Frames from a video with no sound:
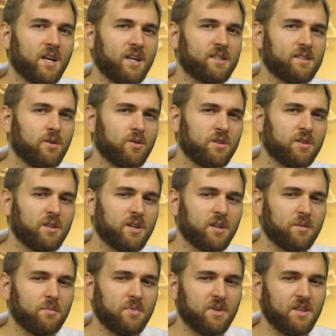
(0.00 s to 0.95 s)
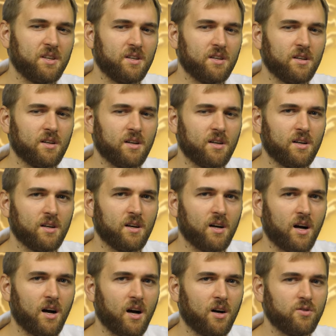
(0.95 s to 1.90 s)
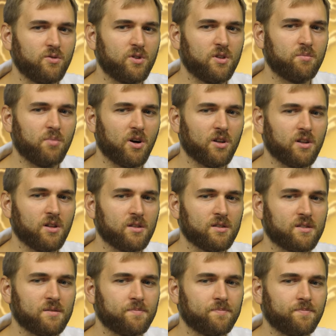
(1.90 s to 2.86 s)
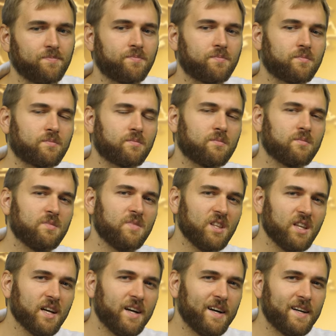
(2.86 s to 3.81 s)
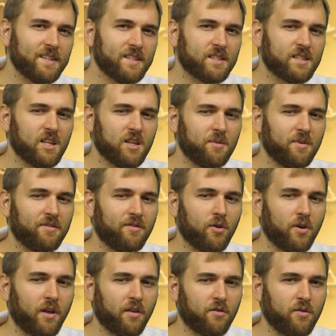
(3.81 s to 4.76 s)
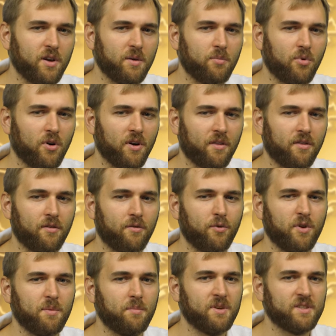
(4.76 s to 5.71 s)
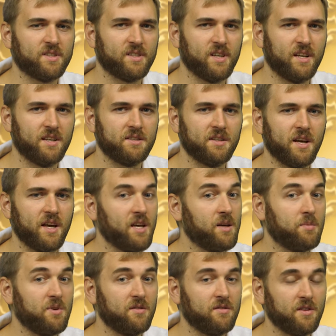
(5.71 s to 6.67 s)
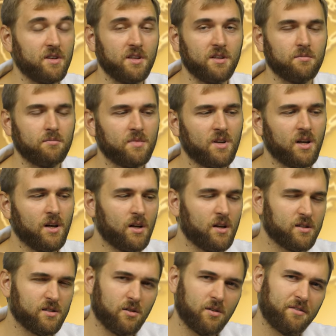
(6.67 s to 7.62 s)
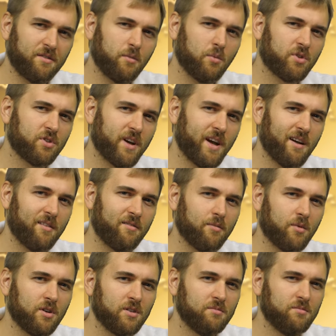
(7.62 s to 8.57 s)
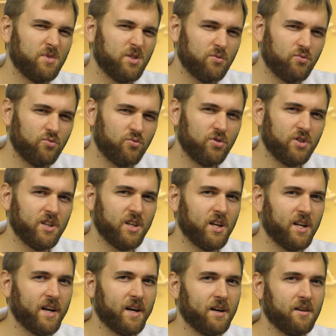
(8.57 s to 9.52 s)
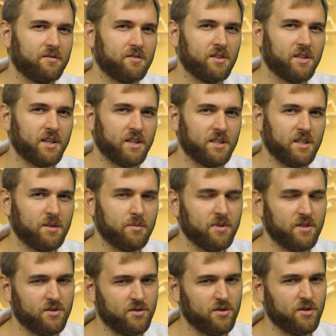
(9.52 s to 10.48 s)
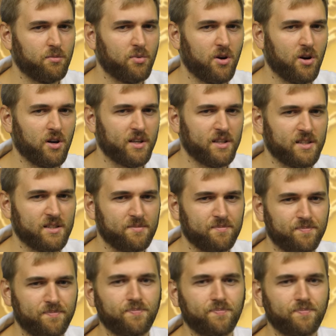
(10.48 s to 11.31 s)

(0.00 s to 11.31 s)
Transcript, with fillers: It's only going to be uh, 100 bottles and it's going to be 43.3% ABV. So if you want to have one, you really have to dig deep into your pockets.